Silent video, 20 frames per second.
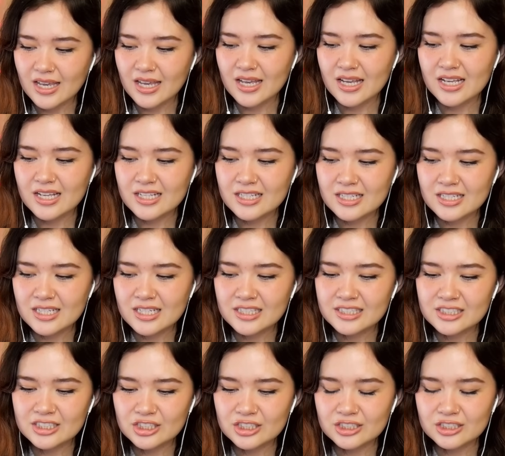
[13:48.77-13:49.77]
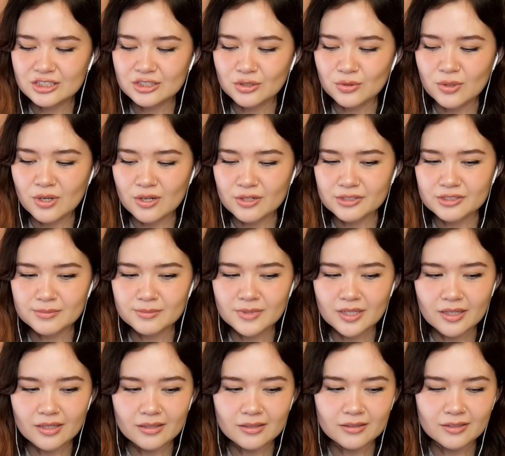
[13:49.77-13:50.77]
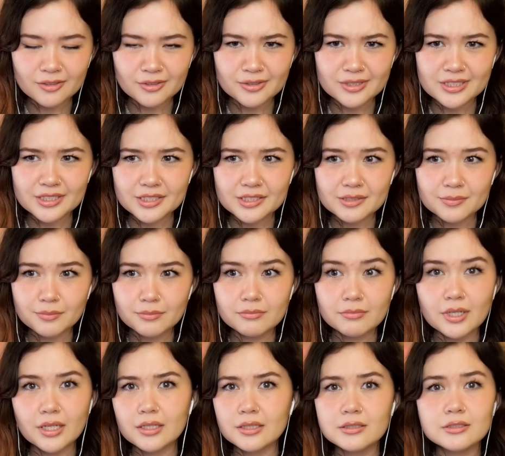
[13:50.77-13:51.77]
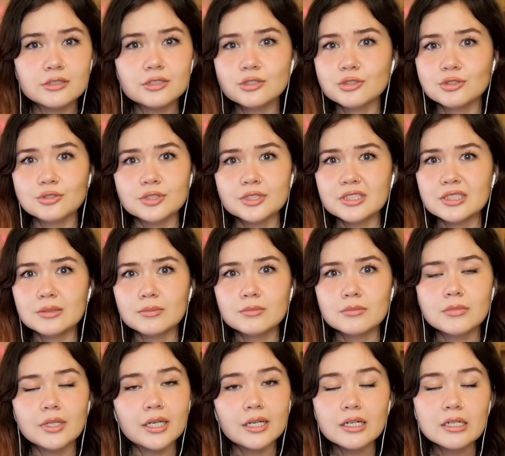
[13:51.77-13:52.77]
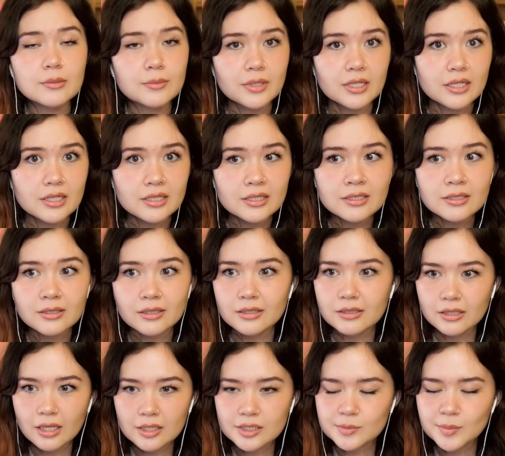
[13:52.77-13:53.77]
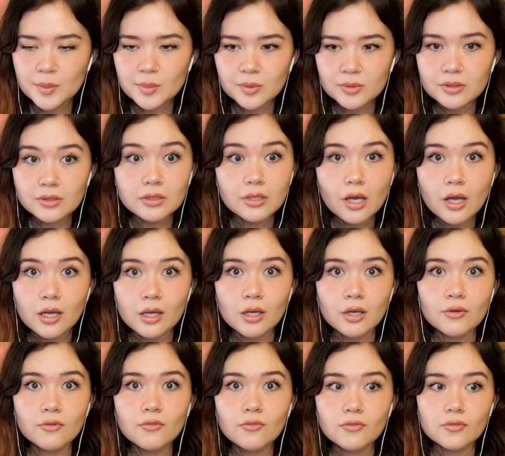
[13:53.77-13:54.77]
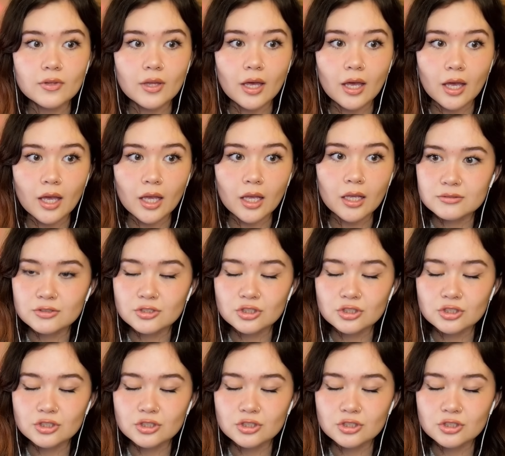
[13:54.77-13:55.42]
And it's just so awesome that there's this mainstream anime that lots of people love that